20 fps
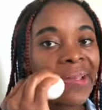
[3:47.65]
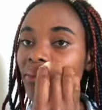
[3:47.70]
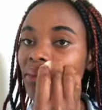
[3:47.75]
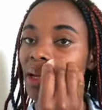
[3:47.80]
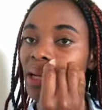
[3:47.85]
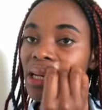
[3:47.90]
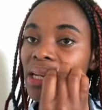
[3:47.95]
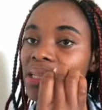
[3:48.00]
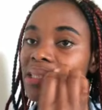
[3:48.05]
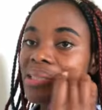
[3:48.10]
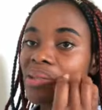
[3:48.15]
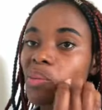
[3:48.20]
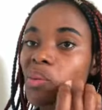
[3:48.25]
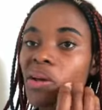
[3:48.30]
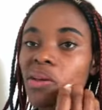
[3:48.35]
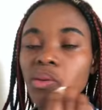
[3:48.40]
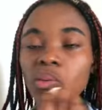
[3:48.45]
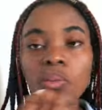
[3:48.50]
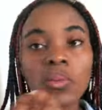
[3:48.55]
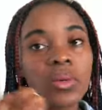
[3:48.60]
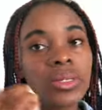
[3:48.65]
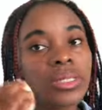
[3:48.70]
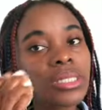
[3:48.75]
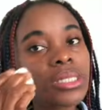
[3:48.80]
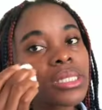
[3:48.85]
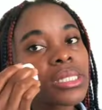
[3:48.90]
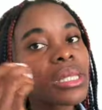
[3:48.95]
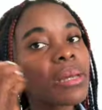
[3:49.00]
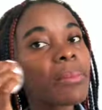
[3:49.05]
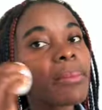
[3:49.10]
the list where you
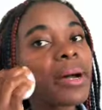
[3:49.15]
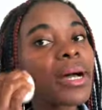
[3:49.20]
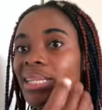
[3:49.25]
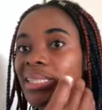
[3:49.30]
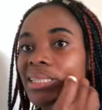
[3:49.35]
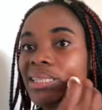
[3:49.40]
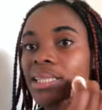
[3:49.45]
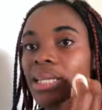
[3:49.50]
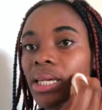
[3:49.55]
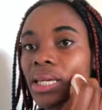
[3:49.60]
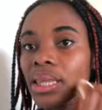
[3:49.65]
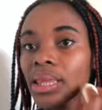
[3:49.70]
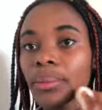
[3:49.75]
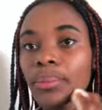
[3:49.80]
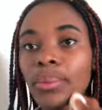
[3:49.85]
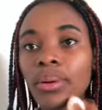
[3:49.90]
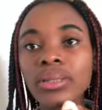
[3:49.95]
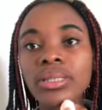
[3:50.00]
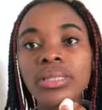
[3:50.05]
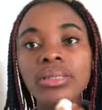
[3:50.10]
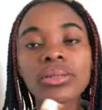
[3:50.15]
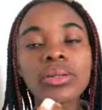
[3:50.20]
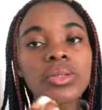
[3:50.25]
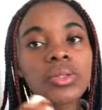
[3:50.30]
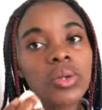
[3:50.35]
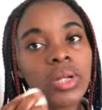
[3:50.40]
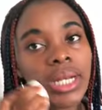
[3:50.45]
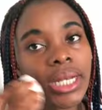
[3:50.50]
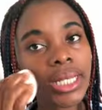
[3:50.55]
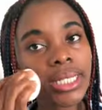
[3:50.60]
want the man to tick the boxes on
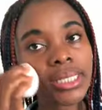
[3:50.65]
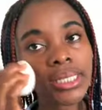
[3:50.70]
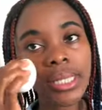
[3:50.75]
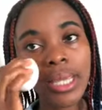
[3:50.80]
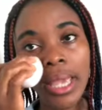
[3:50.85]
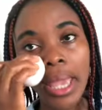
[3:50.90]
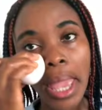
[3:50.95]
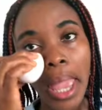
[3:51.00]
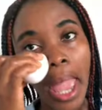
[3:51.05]
your list.